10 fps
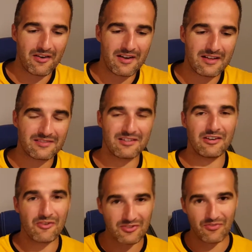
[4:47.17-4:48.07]
it
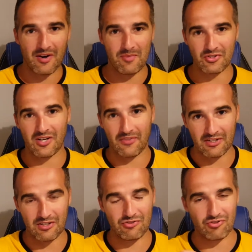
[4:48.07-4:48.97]
looks very much like
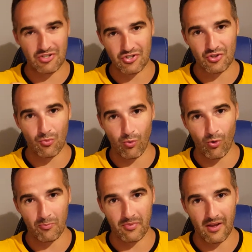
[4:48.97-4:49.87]
the traditional
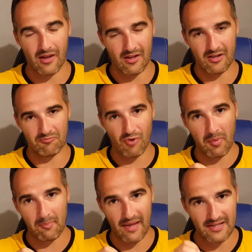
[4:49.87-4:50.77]
warp
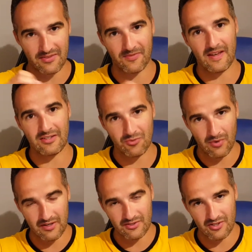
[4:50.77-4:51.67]
rubber band effect
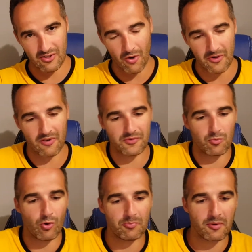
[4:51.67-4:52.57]
where it's going off to
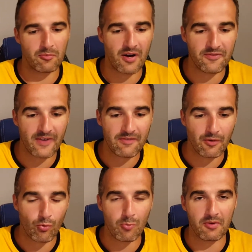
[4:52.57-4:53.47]
warp, but my
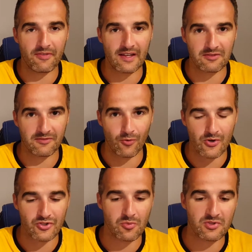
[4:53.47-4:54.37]
favourite warp effect of
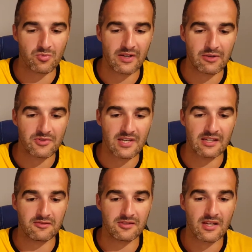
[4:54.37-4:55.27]
Voyager was when it was
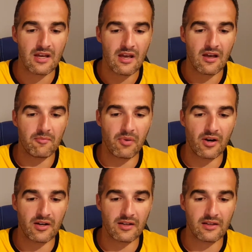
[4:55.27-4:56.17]
hit
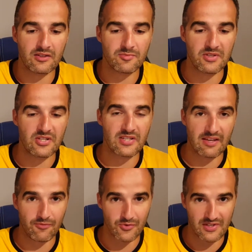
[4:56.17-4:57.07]
by species
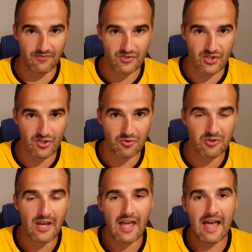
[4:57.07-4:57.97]
8472,
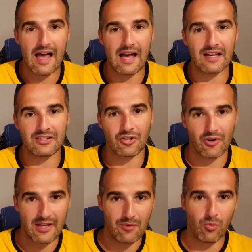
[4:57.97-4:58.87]
and it
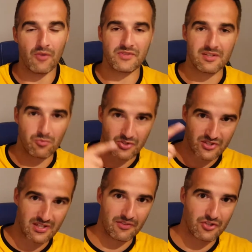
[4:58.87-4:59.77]
got hit once, which
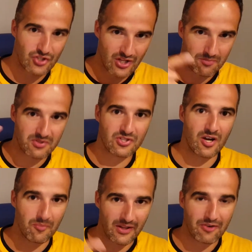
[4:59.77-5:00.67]
sent the ship
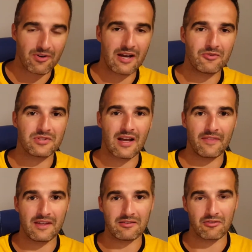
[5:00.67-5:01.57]
tumbling around,
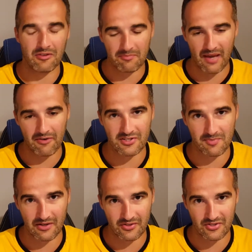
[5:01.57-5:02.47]
and then Paris
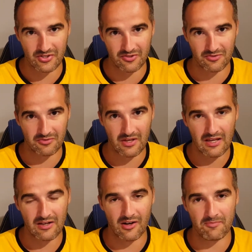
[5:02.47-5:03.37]
managed to
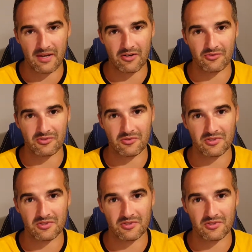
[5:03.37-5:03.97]
climb back onto